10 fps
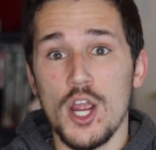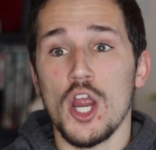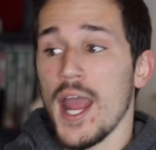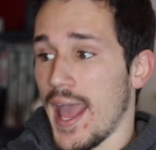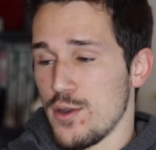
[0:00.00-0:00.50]

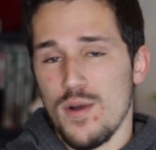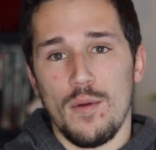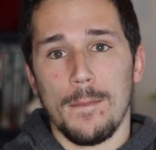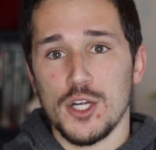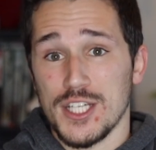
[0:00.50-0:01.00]
there and you have
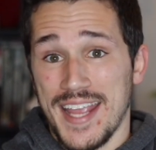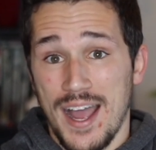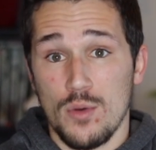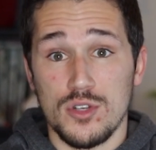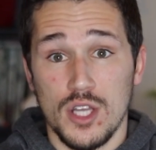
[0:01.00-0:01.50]
a bunch of
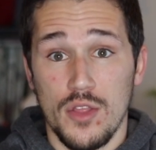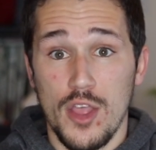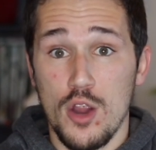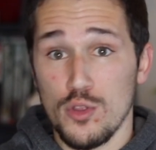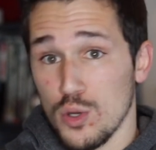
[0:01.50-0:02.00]
counters on
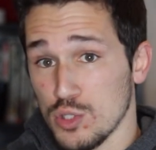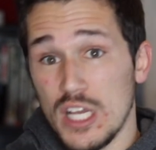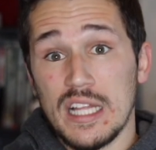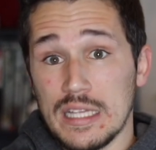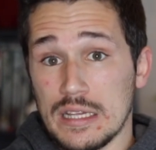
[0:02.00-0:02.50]
there and those
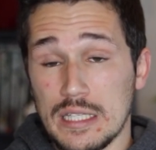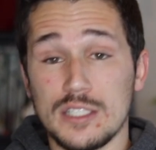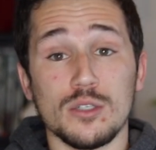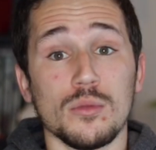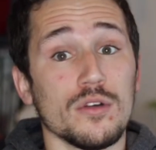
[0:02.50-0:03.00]

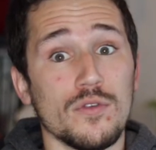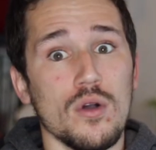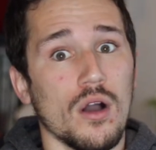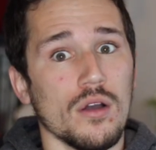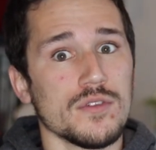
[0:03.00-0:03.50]
little
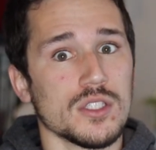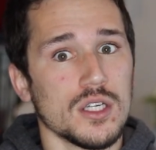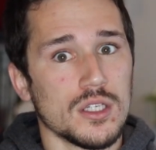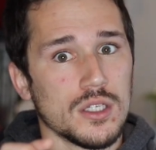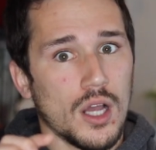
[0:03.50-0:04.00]
merfolk all of a
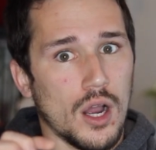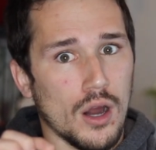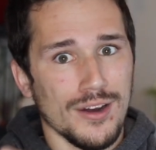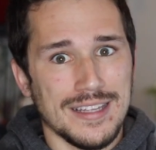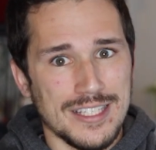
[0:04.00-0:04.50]
sudden
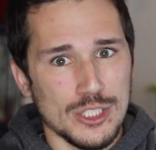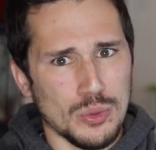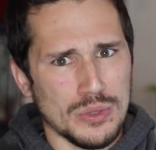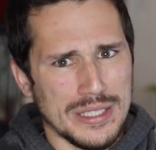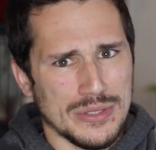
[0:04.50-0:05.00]
aren't so
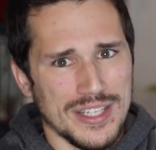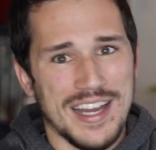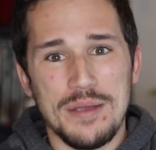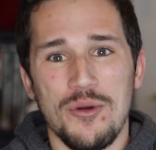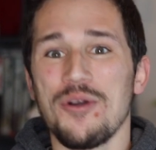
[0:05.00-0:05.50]
little
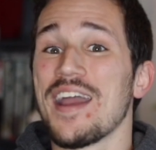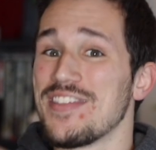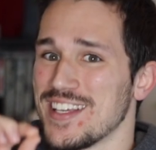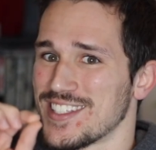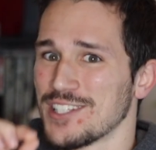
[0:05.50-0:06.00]
anymore
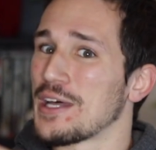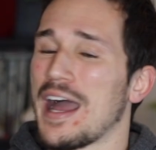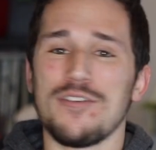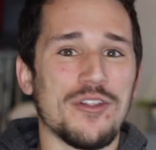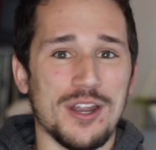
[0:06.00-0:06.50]
and they still
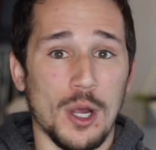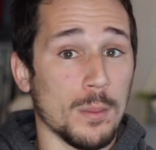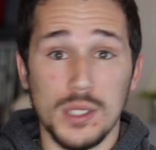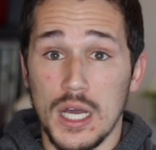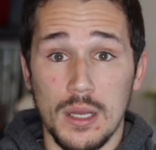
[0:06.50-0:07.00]
have all that
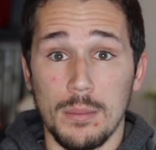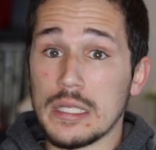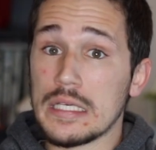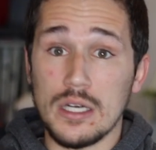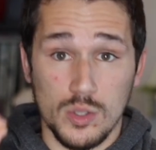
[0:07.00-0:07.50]

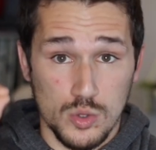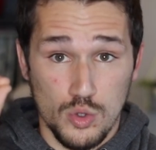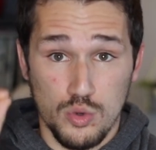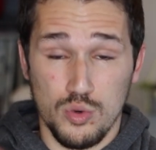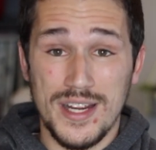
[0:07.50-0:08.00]
unblockability and all those
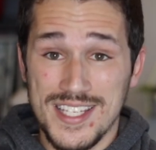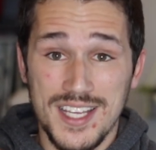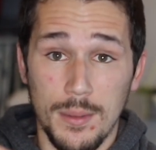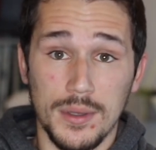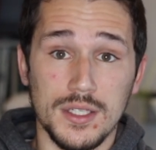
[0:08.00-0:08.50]

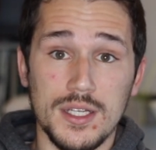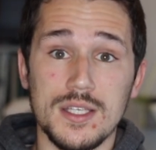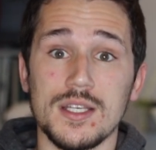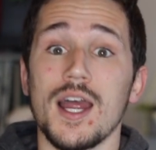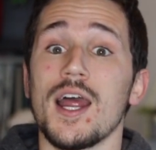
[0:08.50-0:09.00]
crazy abilities,